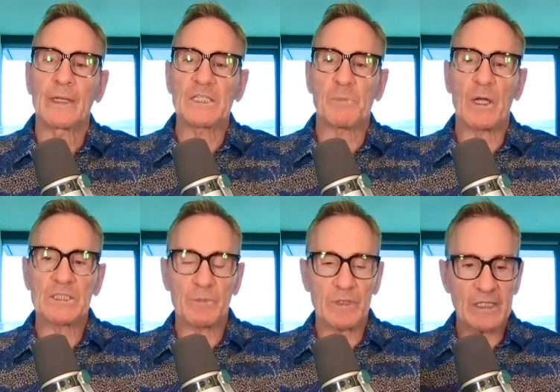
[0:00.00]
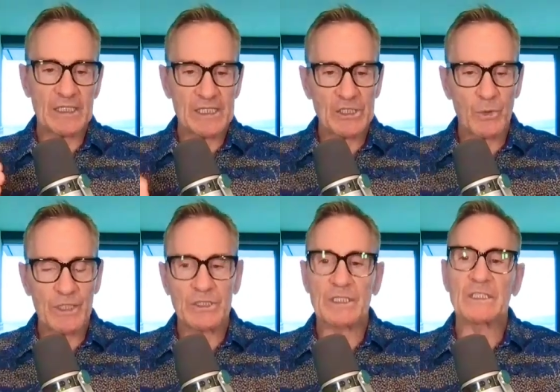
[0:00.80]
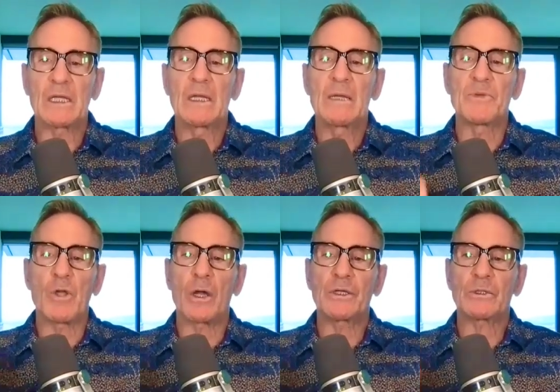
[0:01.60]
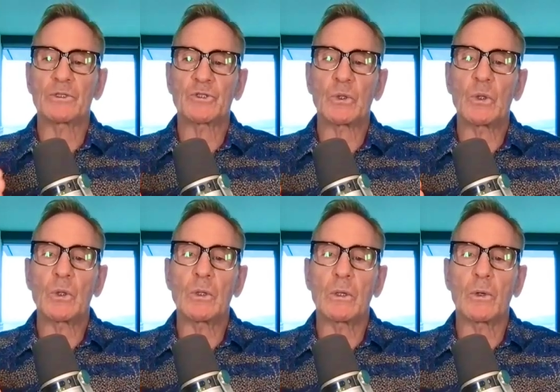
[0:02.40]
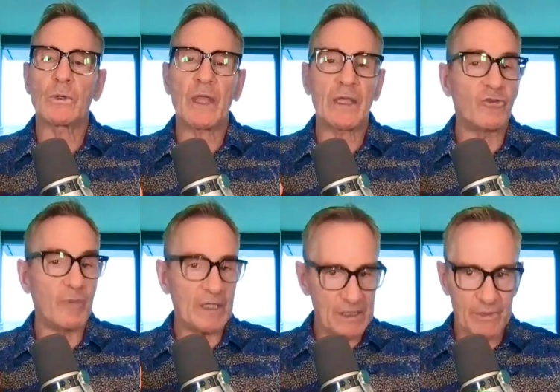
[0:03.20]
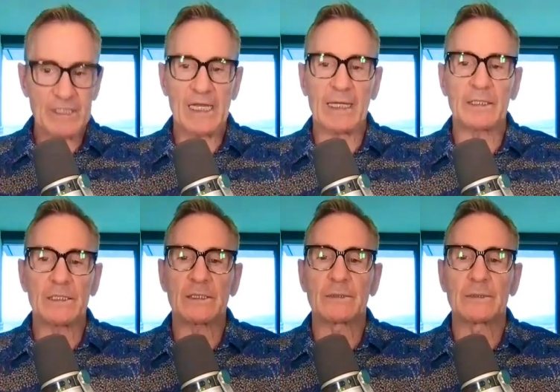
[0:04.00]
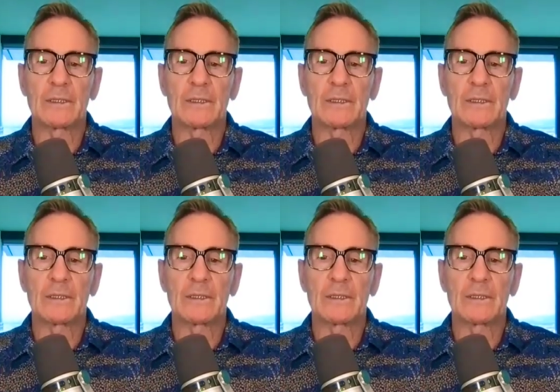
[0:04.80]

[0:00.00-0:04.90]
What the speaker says: It's possible that the situation is beyond your control or that you've made some mistakes.